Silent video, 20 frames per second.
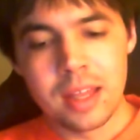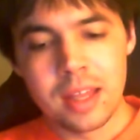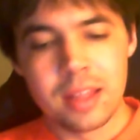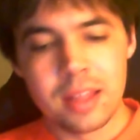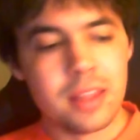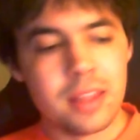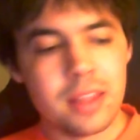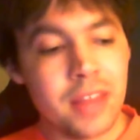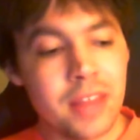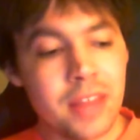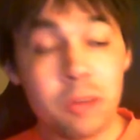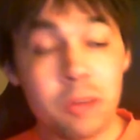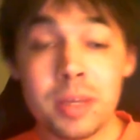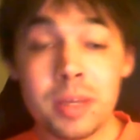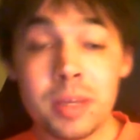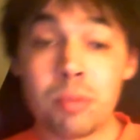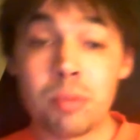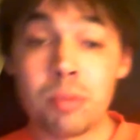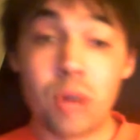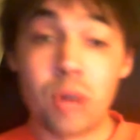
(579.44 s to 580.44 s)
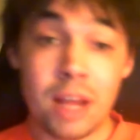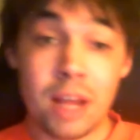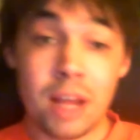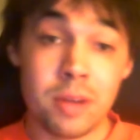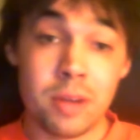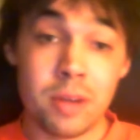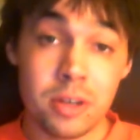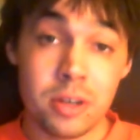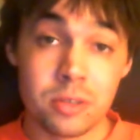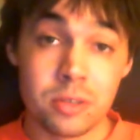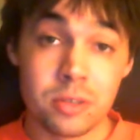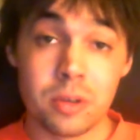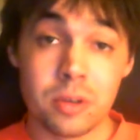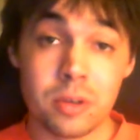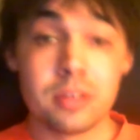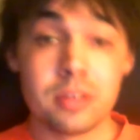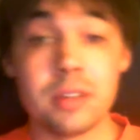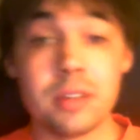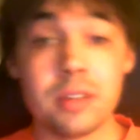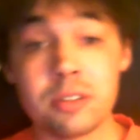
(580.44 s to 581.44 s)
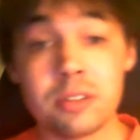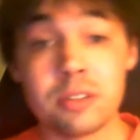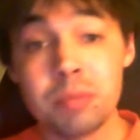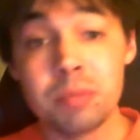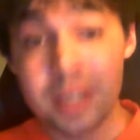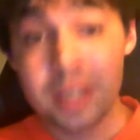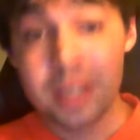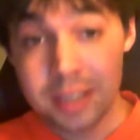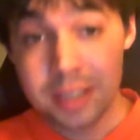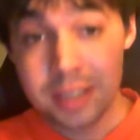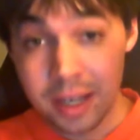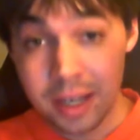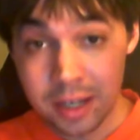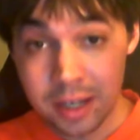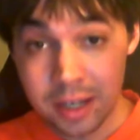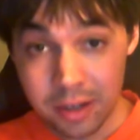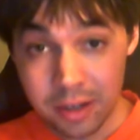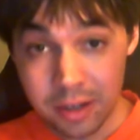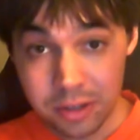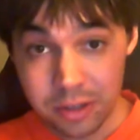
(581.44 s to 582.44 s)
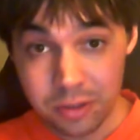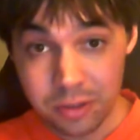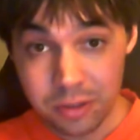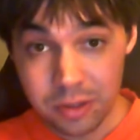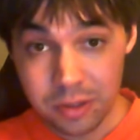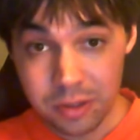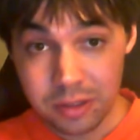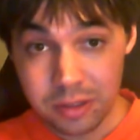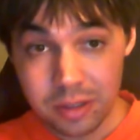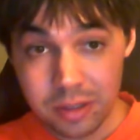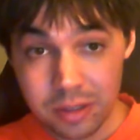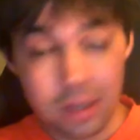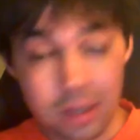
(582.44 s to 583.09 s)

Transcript: That would be a primary source. This would be a secondary source.